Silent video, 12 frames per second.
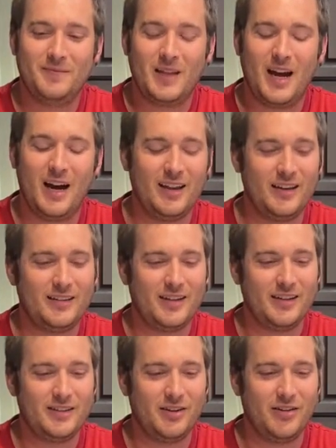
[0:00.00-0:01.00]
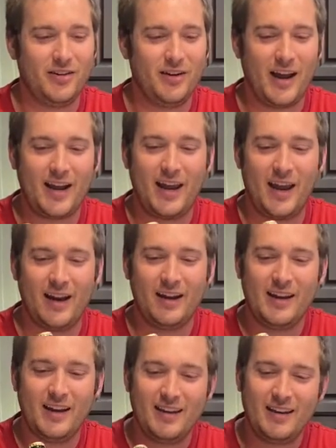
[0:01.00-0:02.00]
Ah, they taste so good. I
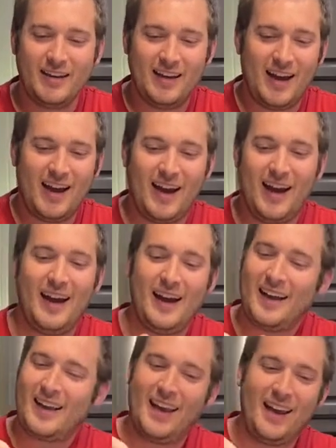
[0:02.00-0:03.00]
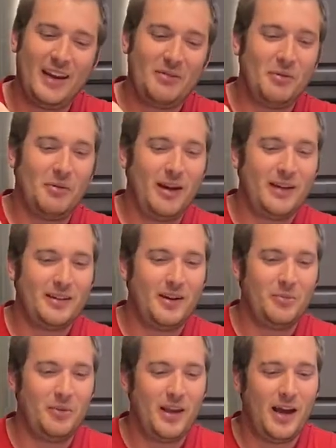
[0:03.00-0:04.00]
can't even wait to
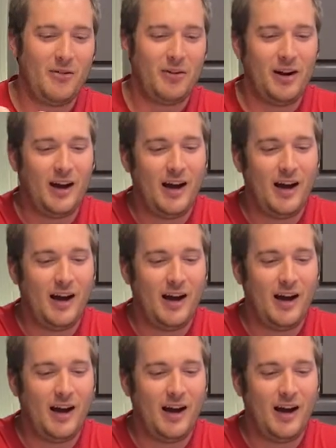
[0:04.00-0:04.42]
open that one.